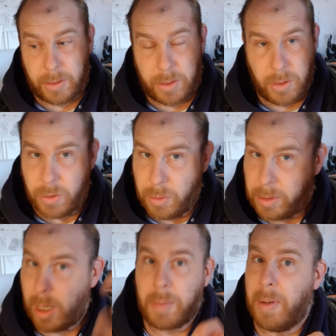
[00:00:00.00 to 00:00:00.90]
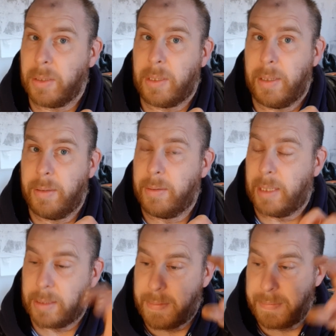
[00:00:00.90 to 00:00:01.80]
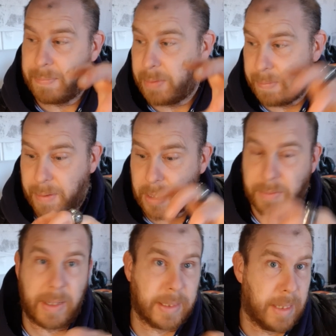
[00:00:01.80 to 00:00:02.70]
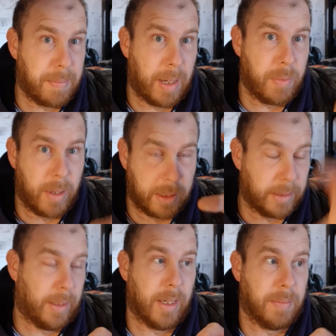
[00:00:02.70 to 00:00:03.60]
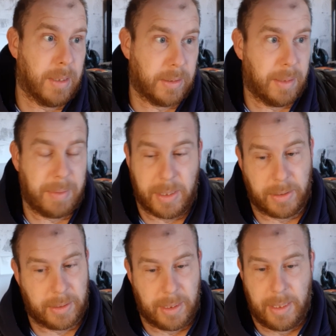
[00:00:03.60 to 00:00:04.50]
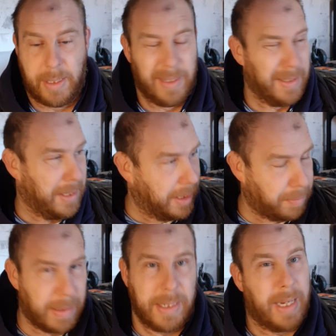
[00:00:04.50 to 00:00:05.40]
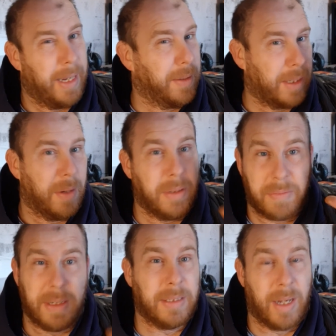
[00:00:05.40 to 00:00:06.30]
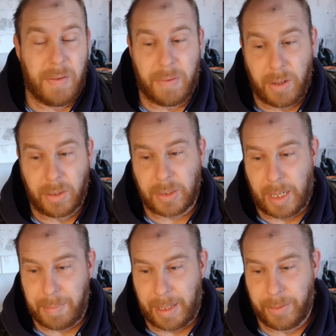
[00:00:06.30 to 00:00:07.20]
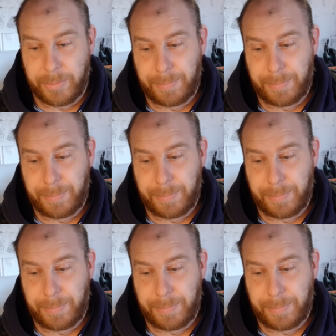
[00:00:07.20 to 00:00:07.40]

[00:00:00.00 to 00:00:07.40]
to do Dark Master. That's the first thing that's in the pipework, is Dark Master, because he's been there, undercoated, ready to go for a long time now.